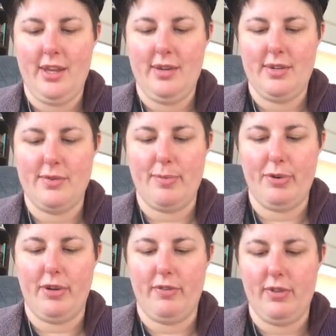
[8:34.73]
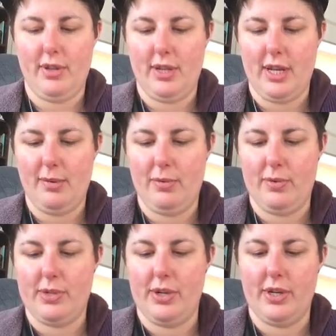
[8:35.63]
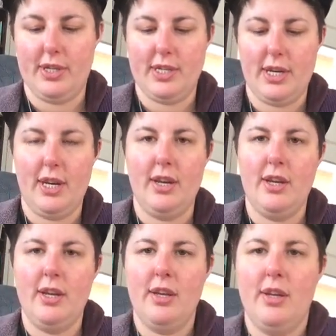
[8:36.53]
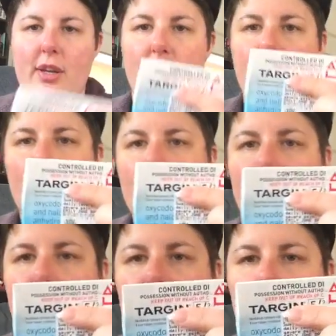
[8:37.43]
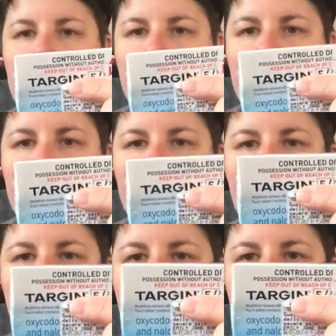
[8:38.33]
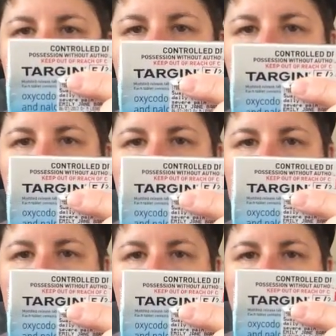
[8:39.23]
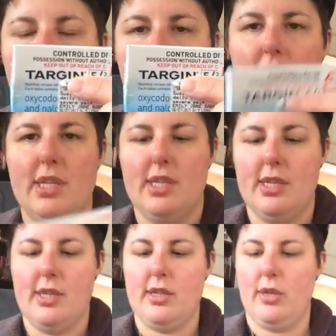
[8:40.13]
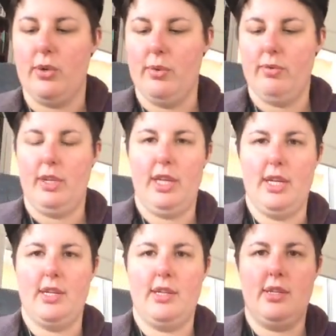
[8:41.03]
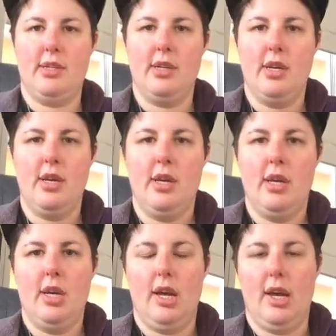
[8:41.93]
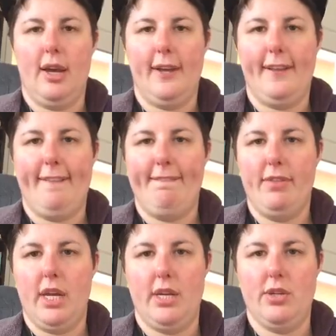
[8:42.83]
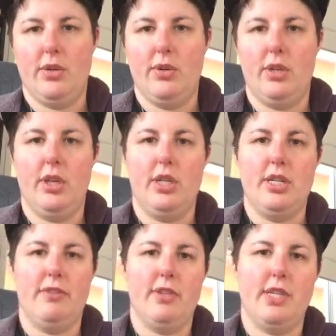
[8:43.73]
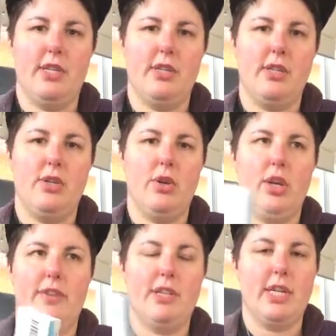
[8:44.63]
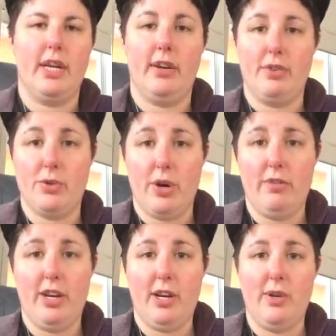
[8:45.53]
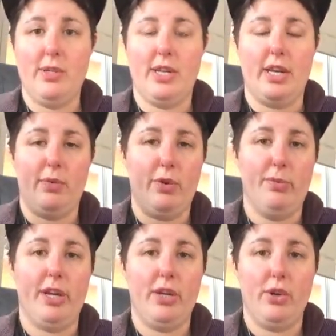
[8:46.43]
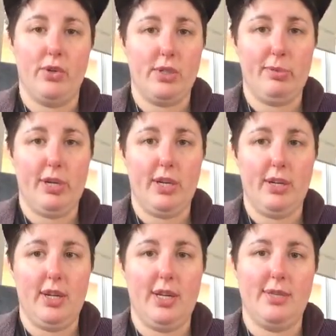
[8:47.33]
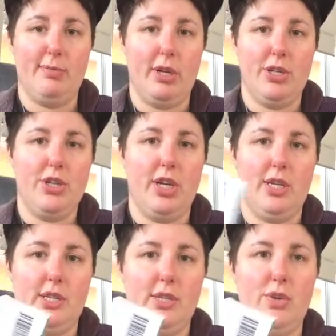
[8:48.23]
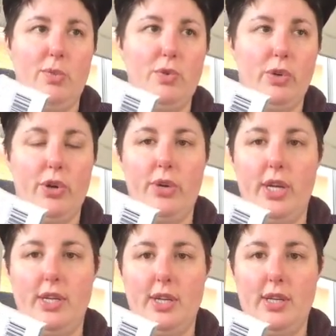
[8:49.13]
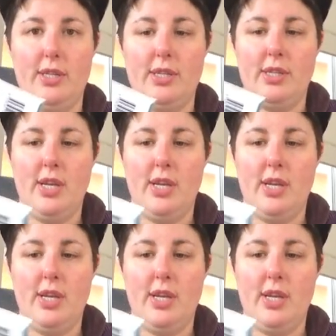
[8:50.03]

Just ripping off the label so you can see. Called Targin. Can't really see it, but this is a slow release endone. The only difference is you only have to take it every 12 hours and it won't make you constipated as much as normal codeine does.